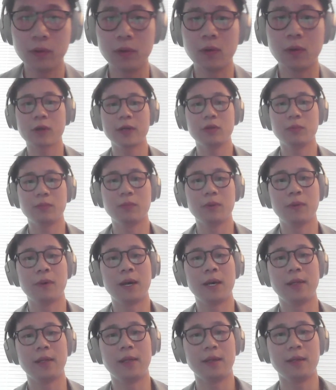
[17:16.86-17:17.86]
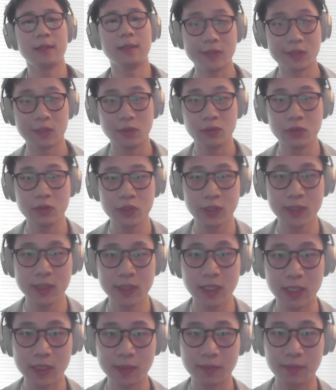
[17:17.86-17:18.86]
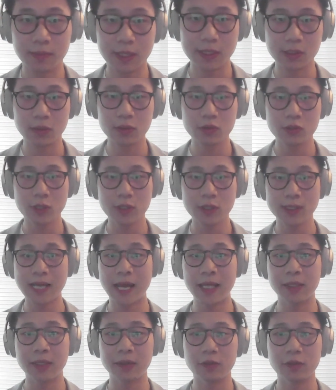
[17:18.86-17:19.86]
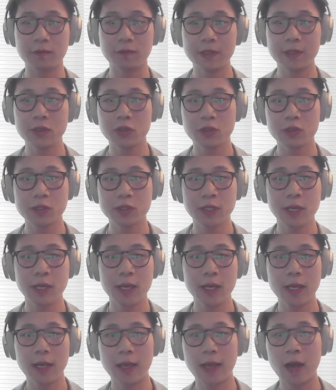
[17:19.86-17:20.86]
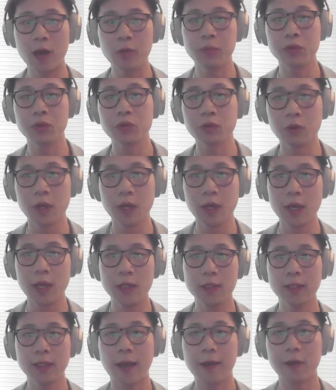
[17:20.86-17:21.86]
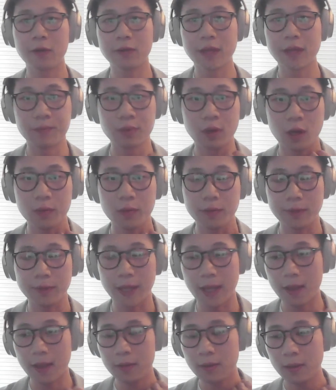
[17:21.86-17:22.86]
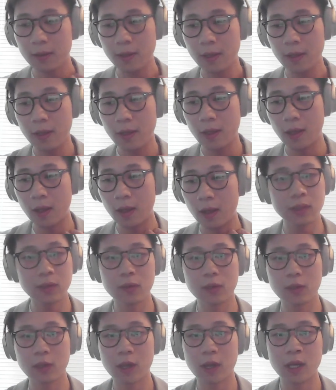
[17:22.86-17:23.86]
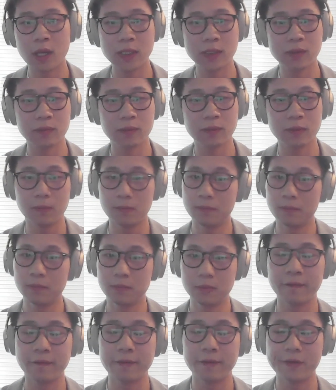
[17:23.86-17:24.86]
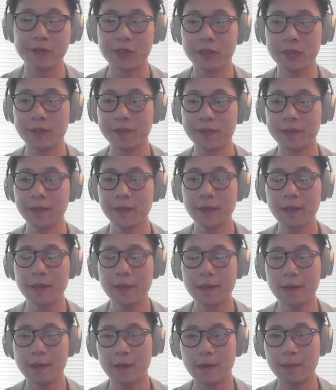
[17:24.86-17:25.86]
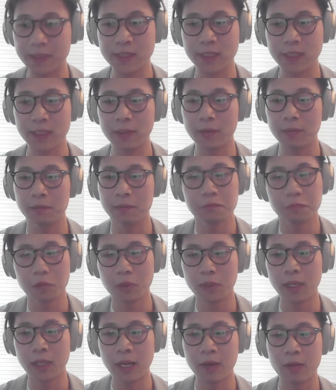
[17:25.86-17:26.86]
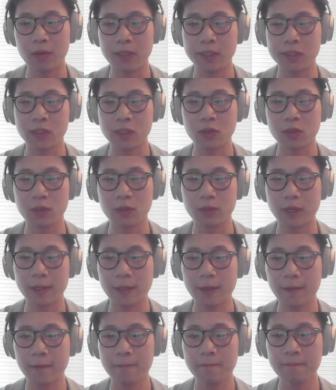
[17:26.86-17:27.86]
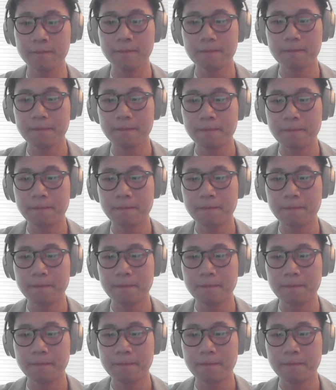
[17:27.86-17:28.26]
we're trying to provide tailored solutions, customized solutions, adding new features, help you tackle that problem down with a lower cost, with higher efficient. That's basically what everyone's doing right now.